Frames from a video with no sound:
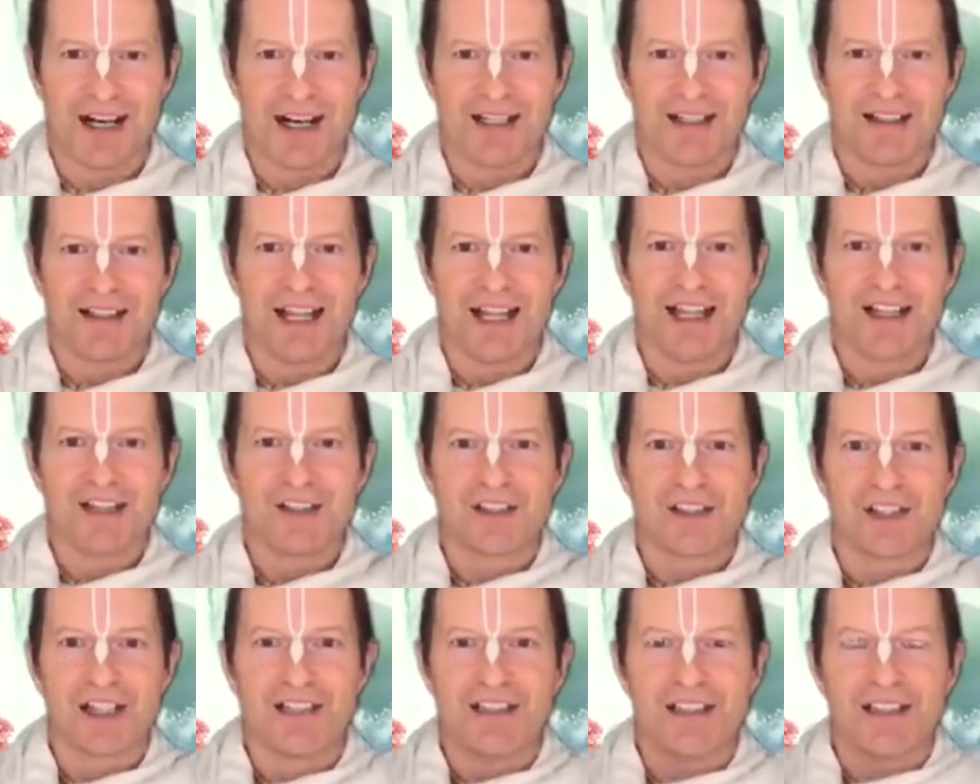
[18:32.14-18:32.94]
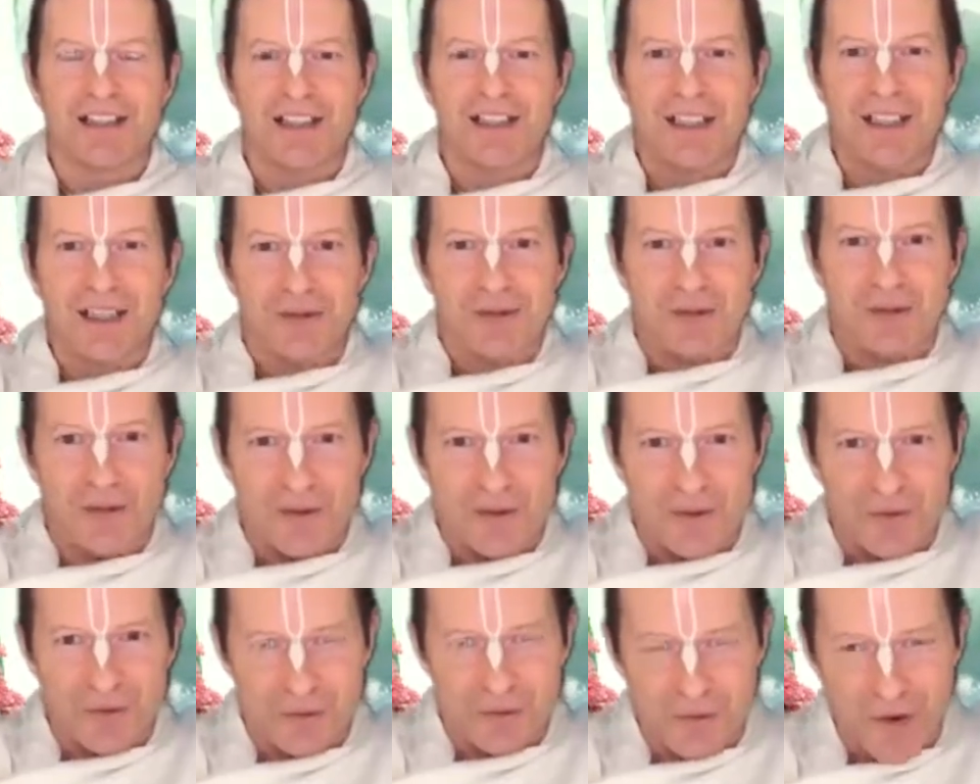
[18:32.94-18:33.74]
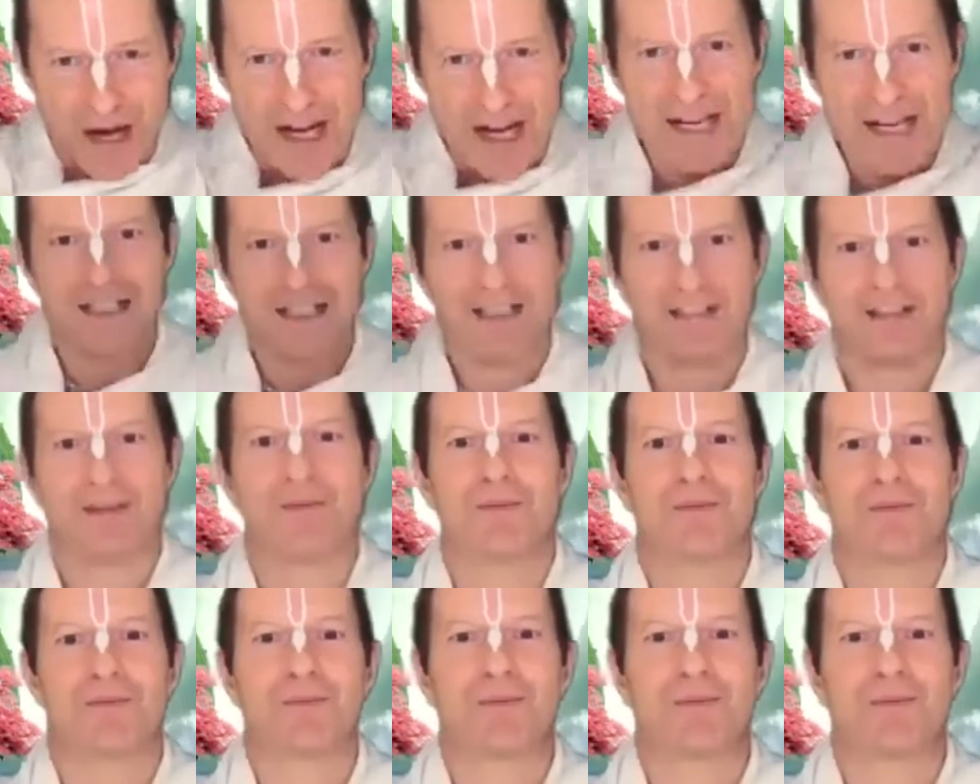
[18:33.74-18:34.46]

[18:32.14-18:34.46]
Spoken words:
And then suddenly the rain